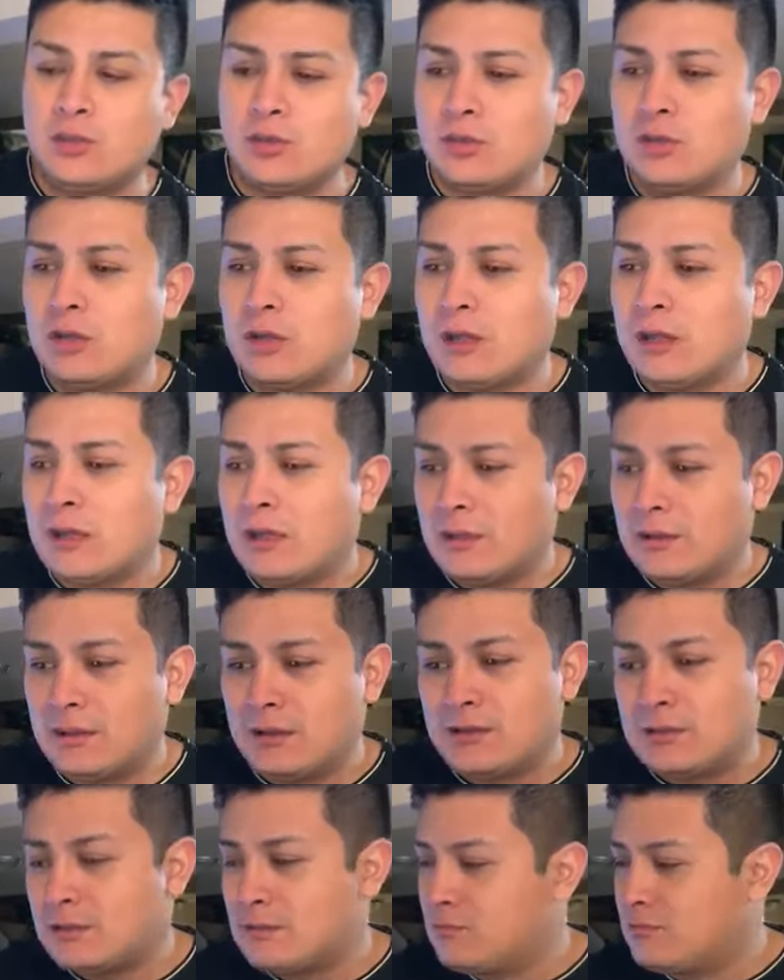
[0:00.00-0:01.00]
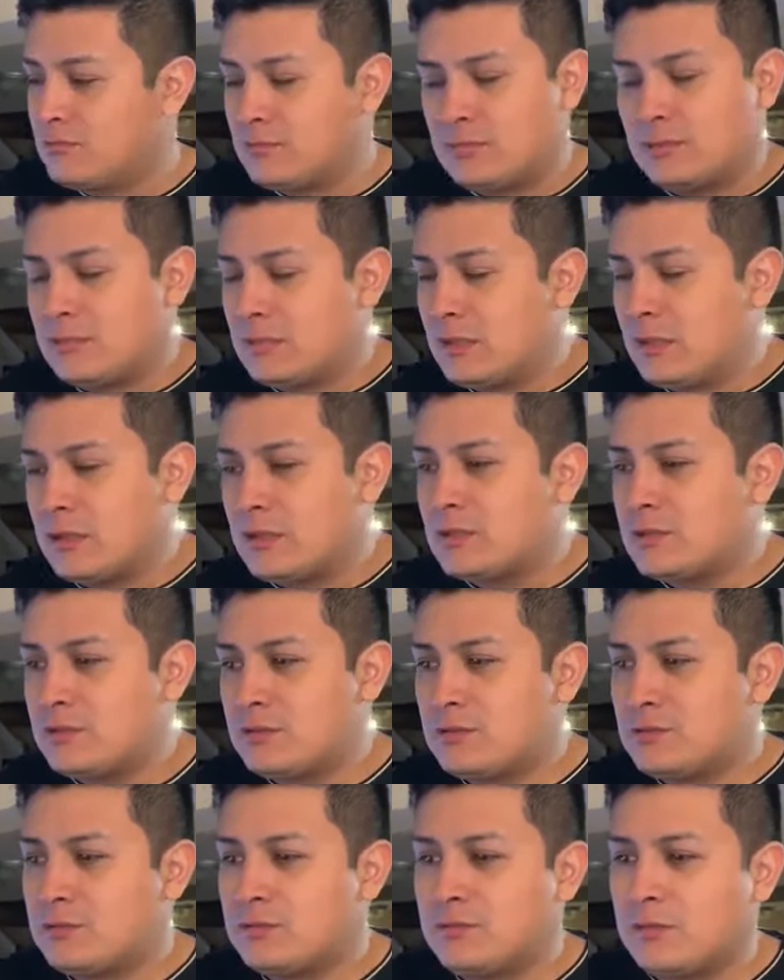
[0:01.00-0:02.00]
So there's
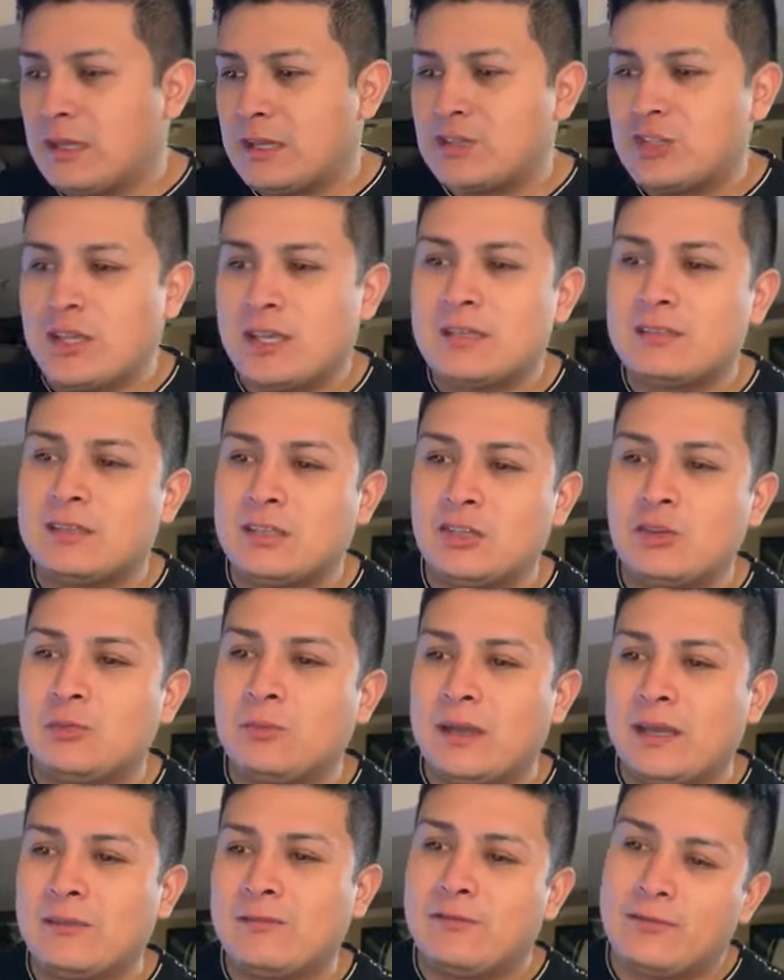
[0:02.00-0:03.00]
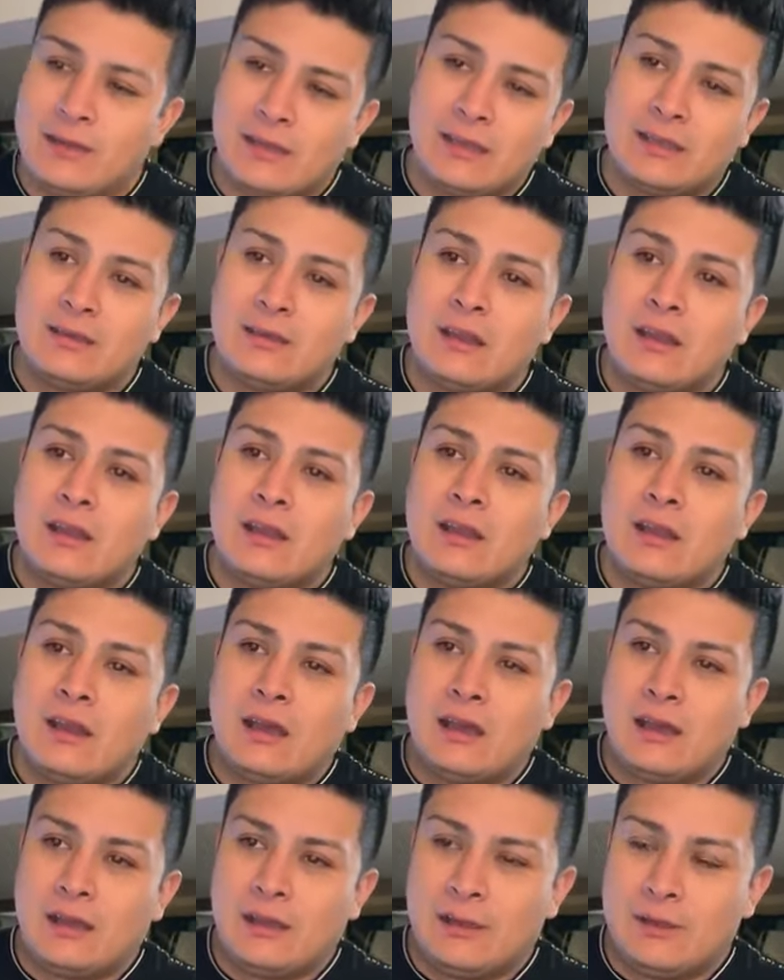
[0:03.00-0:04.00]
a chance that you might find
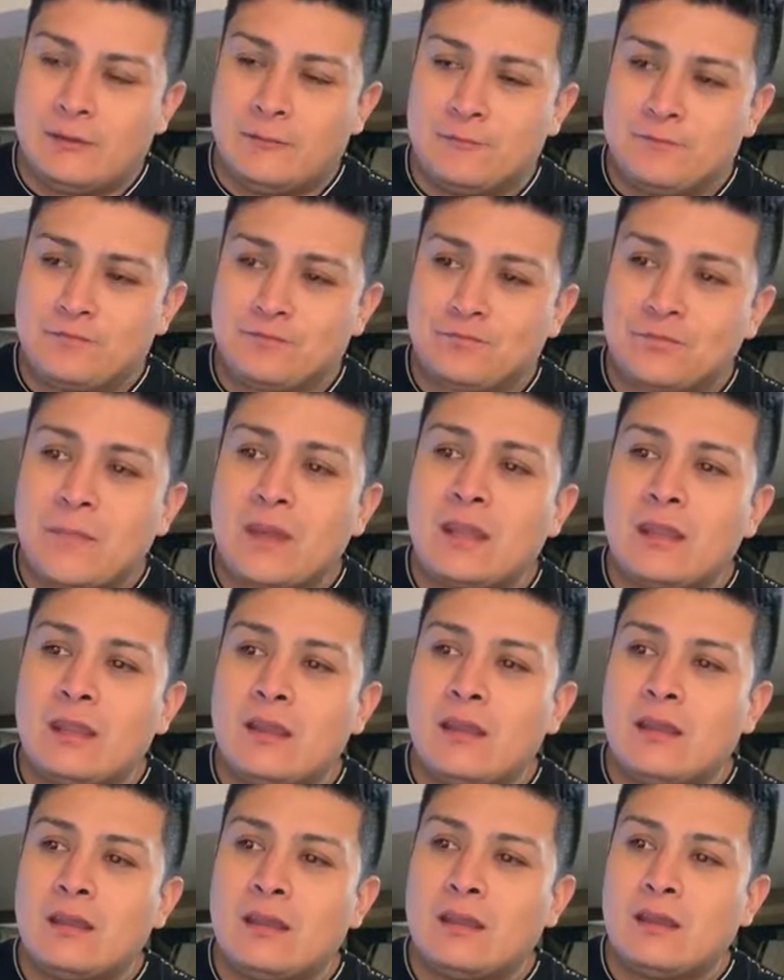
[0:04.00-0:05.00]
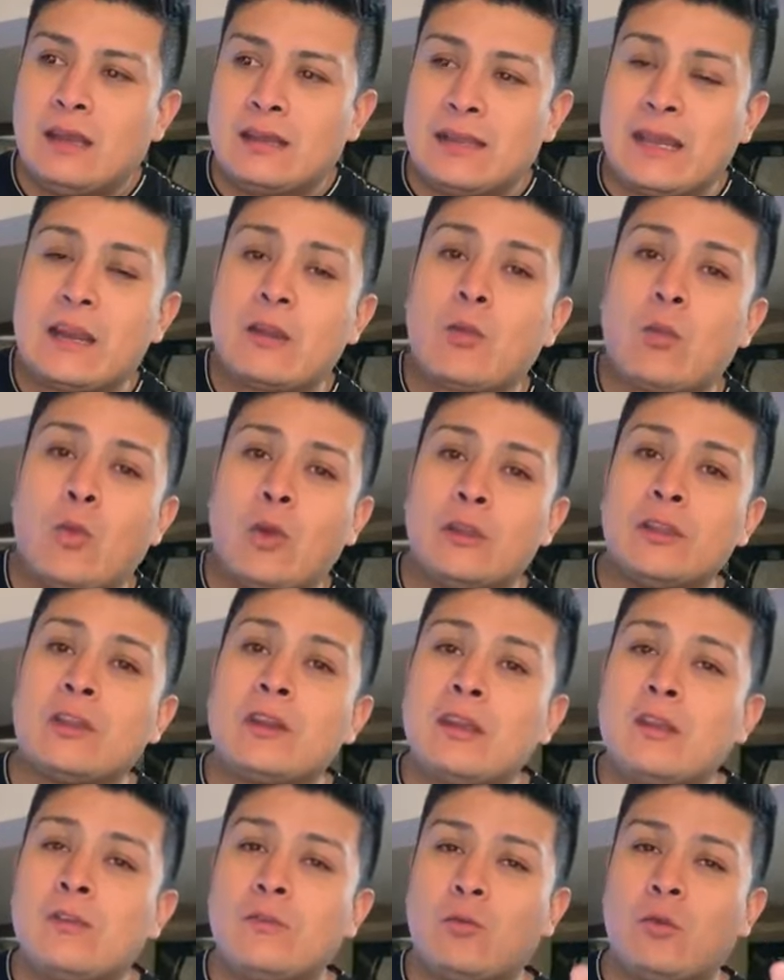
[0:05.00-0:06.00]
a lot of
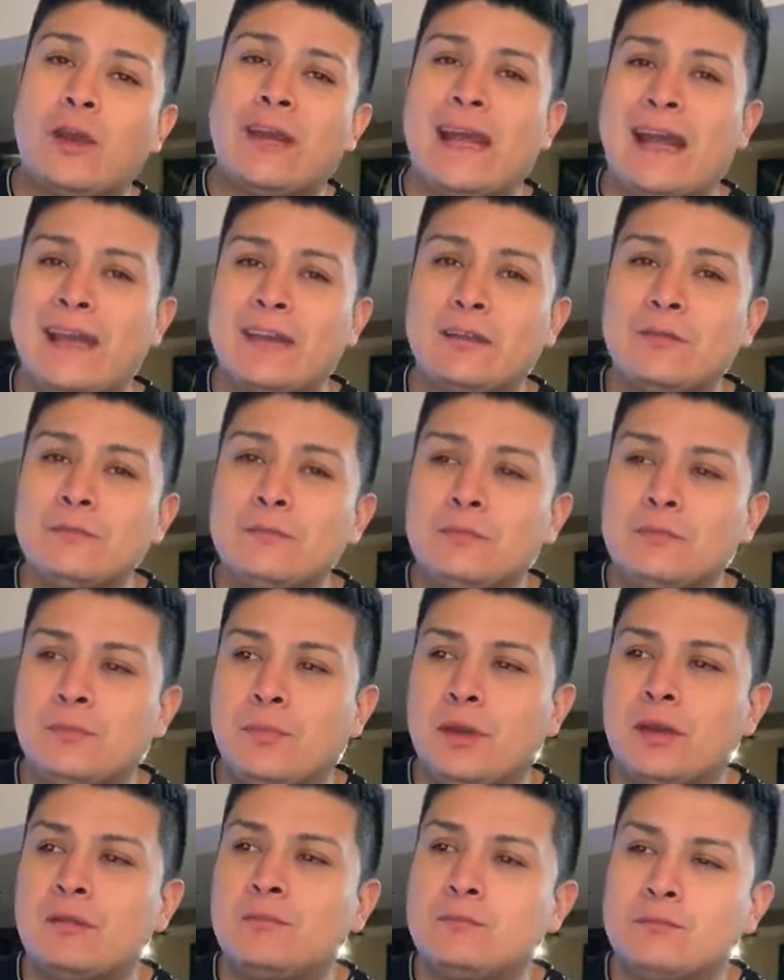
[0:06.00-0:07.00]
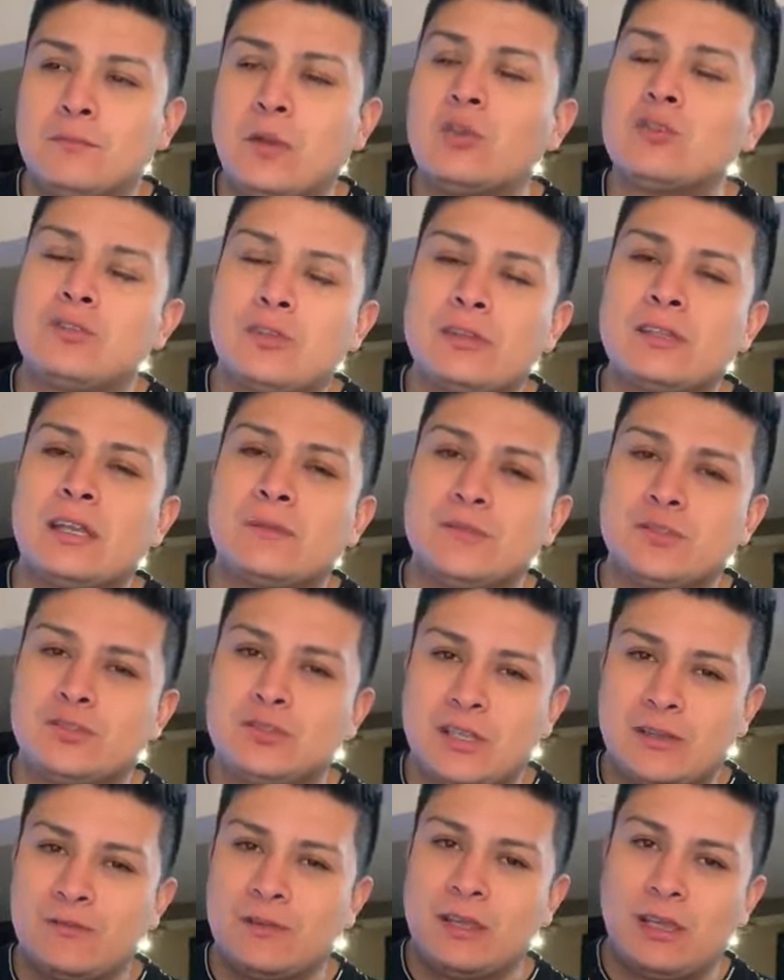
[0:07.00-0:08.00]
quantity of one item, but most of
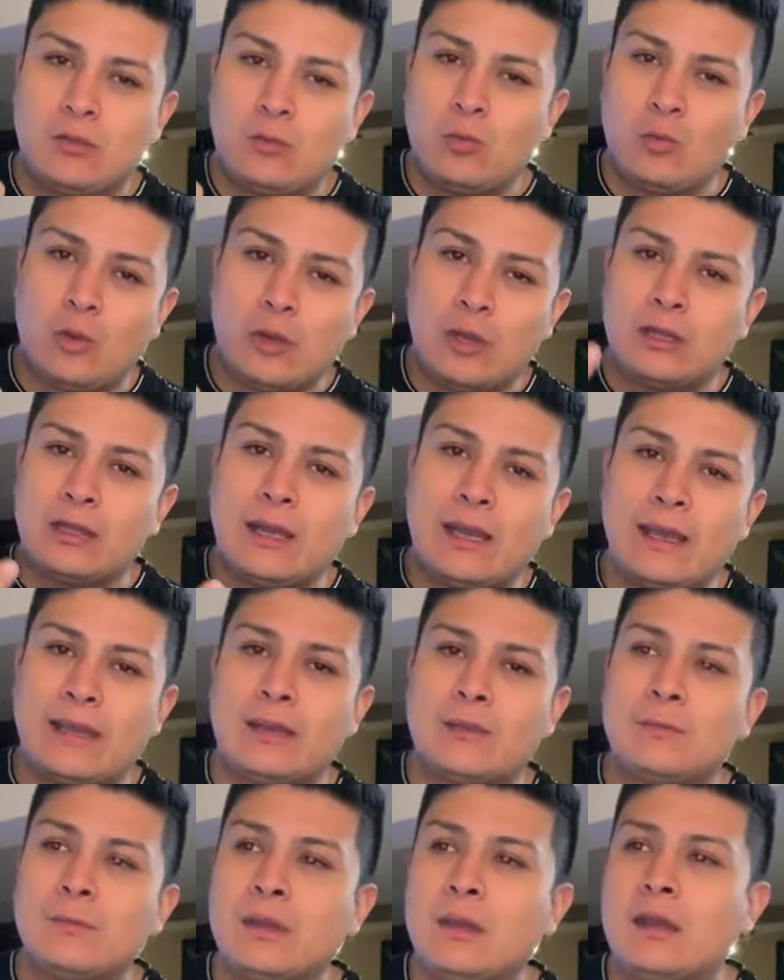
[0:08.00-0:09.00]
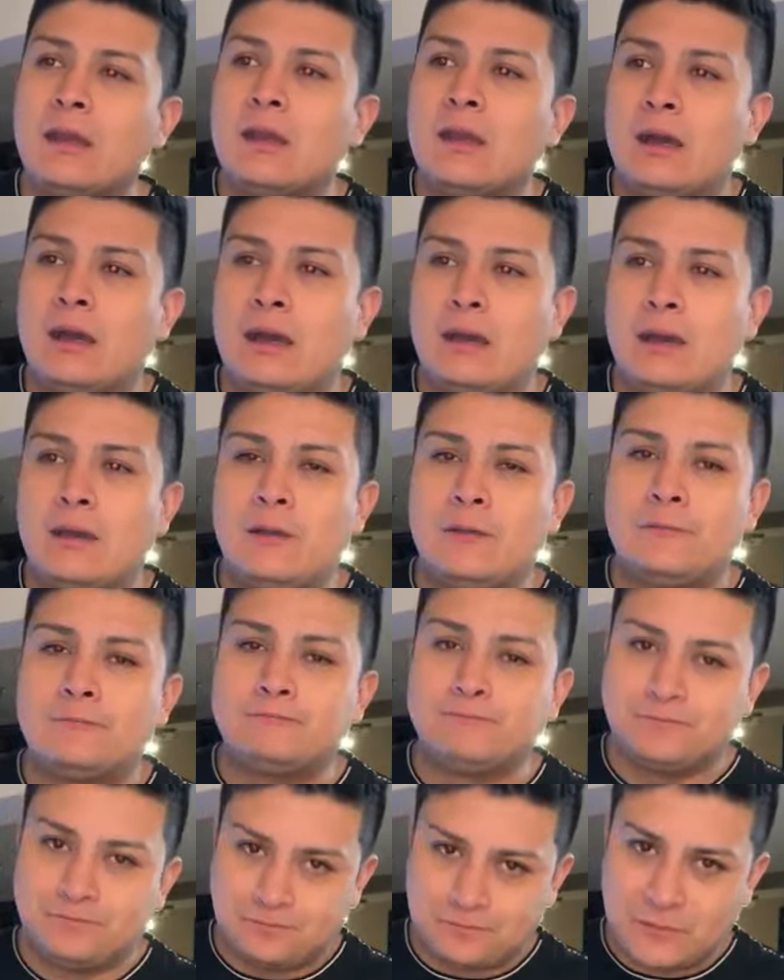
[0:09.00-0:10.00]
the time it's going to be a one item
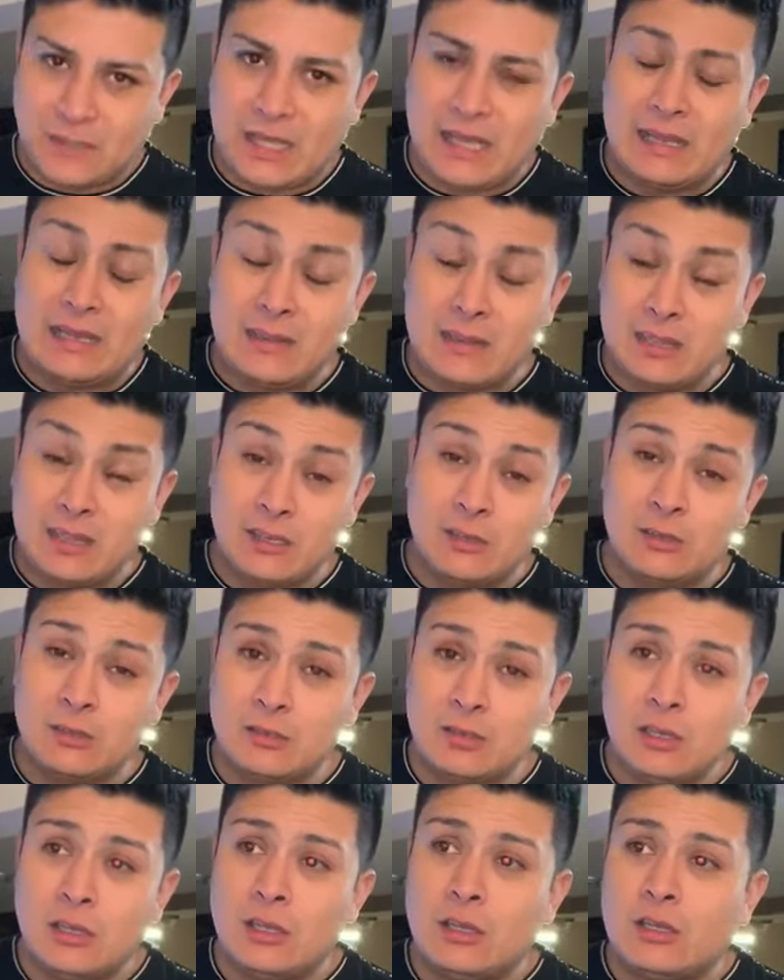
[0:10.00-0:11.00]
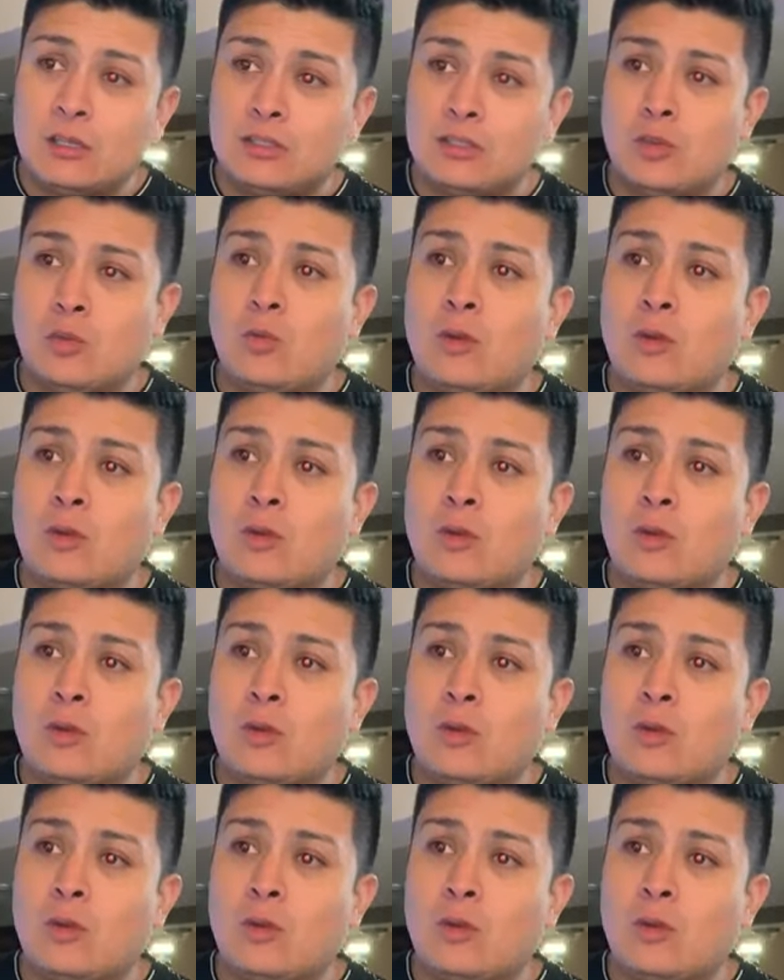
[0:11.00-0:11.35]
kind of deal.